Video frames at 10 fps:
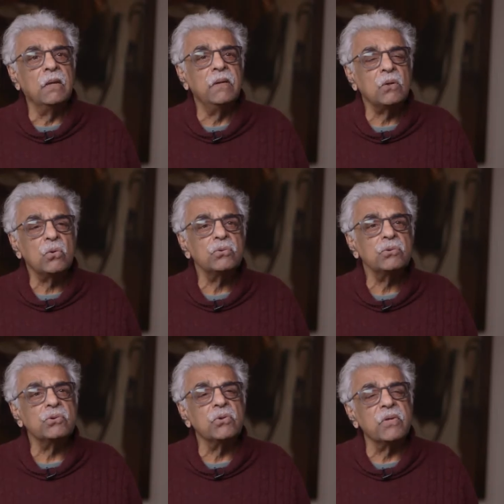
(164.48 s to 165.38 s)
They
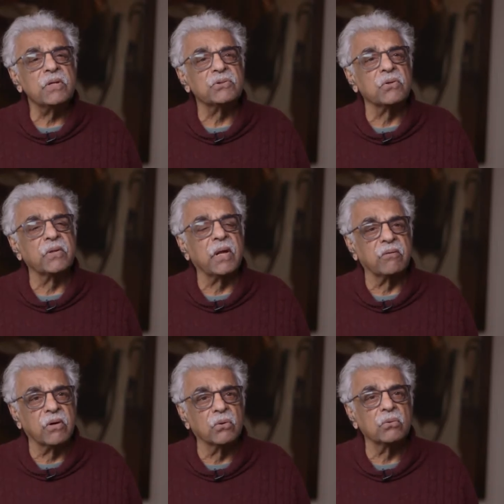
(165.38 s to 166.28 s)
couldn't do this on
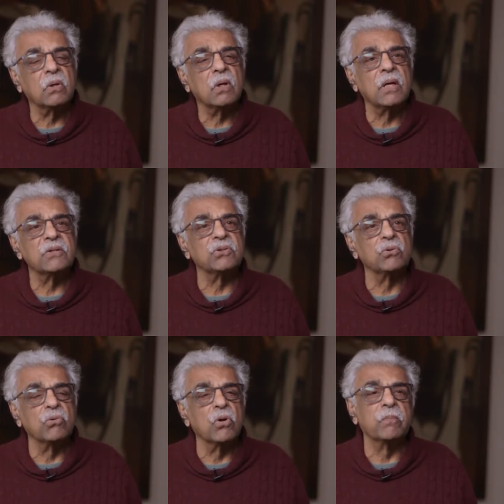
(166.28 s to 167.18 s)
their own, as
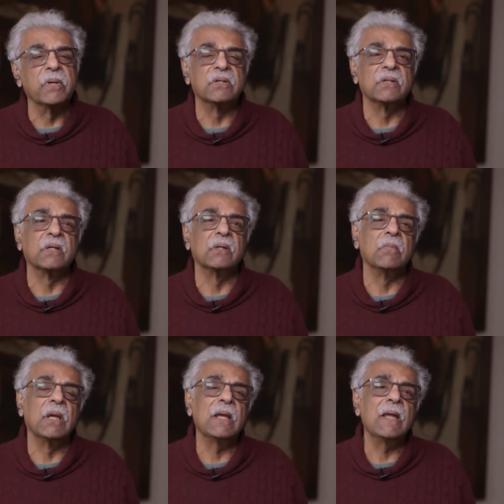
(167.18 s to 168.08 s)
you know better than
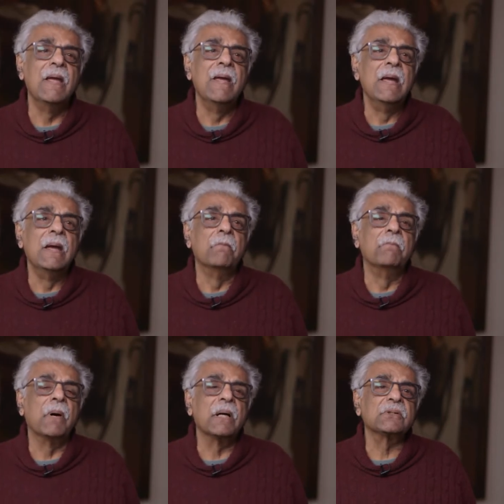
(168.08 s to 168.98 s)
me,
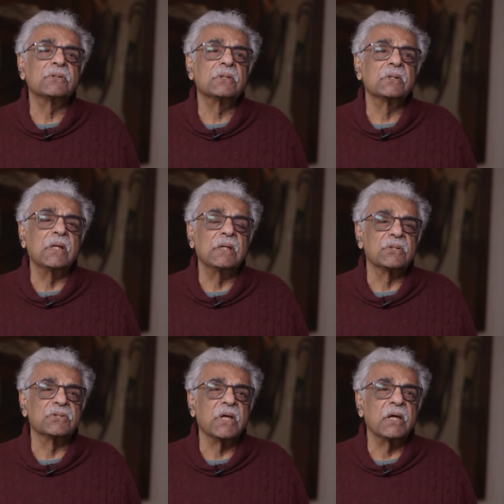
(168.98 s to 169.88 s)
but they
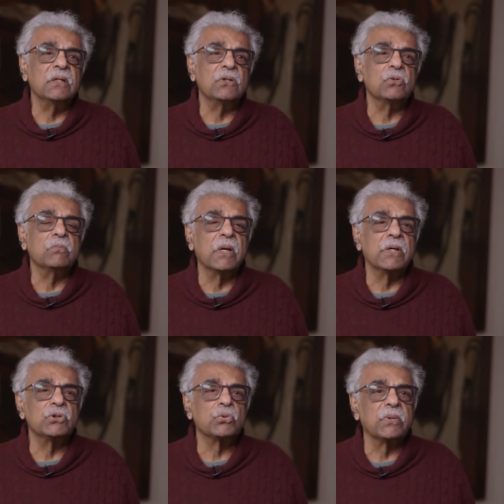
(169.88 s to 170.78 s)
decided to
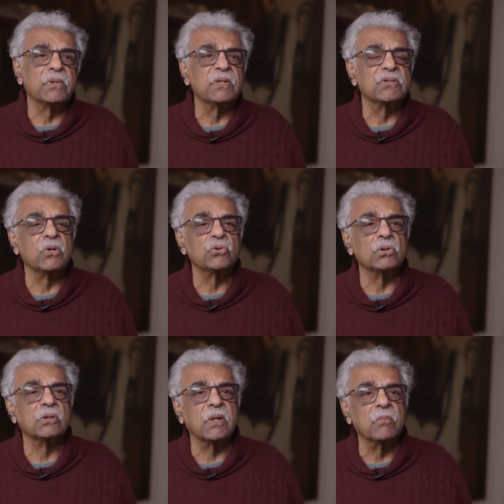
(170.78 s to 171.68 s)
merge with the
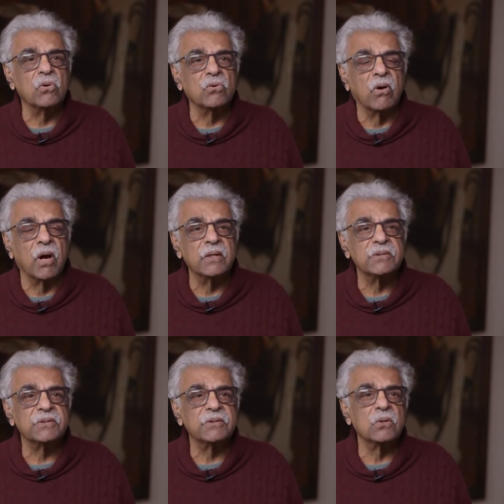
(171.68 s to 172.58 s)
Social
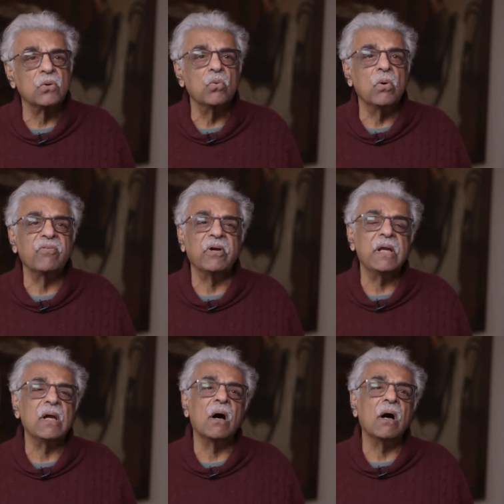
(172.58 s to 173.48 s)
Democrats, who were
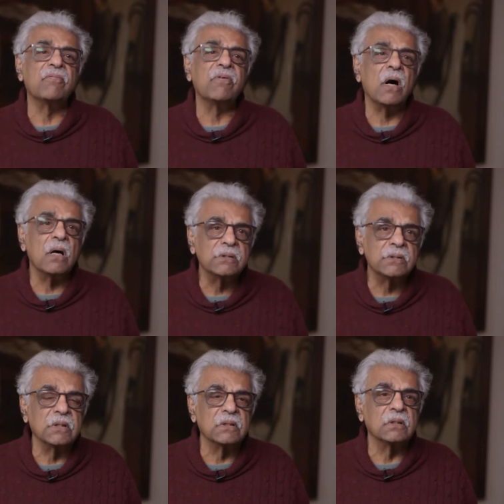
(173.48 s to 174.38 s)
very
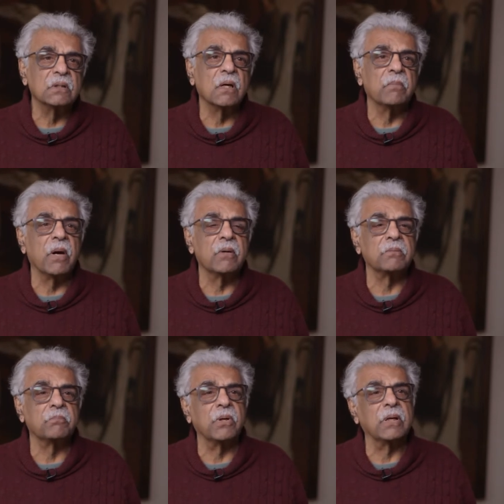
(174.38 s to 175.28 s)
half-hearted
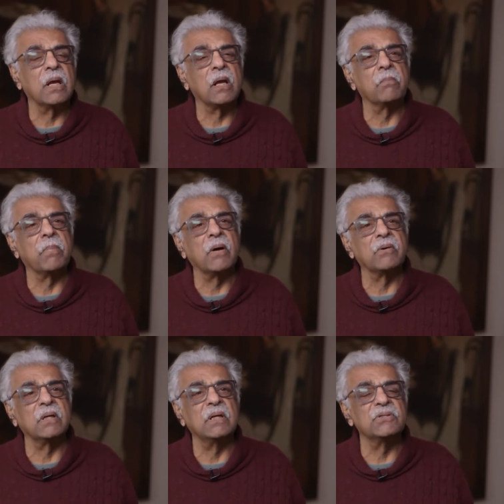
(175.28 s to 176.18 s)
about bringing
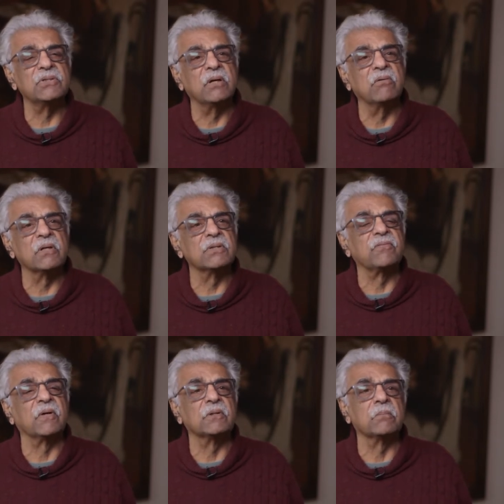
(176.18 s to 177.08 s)
about any serious
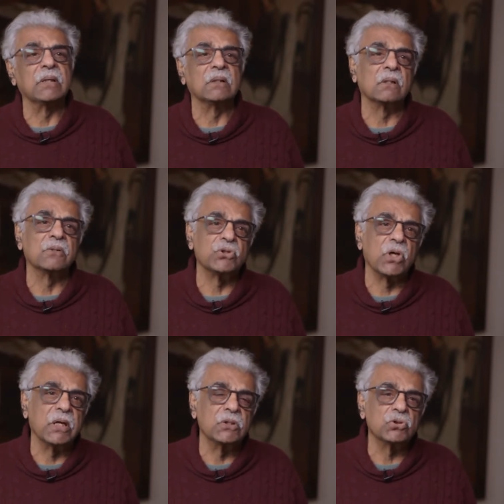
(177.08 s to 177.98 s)
fundamental
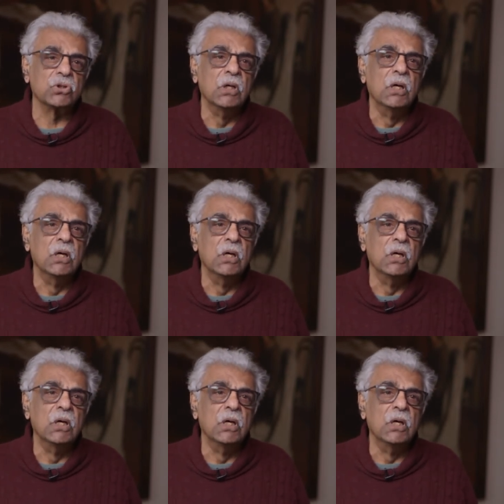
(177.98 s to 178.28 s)
change.